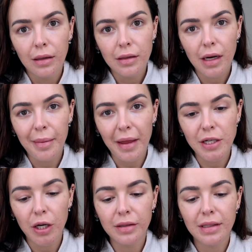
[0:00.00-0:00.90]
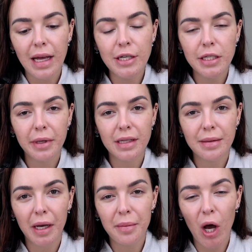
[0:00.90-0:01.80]
Sorry about the dogs. And just because I'm
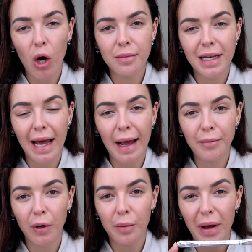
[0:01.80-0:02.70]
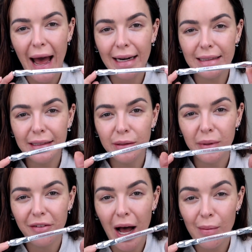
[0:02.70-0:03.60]
going to be home today, I'm going to add a little bit
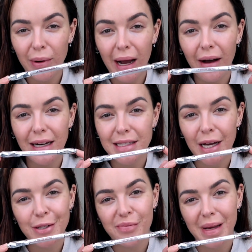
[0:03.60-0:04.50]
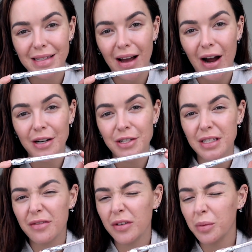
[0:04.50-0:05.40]
of eyebrow and a touch of mascara just
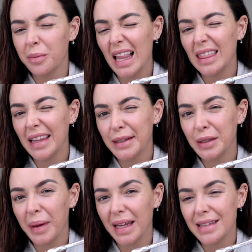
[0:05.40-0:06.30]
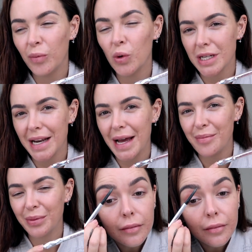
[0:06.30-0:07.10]
to feel a little bit more done up.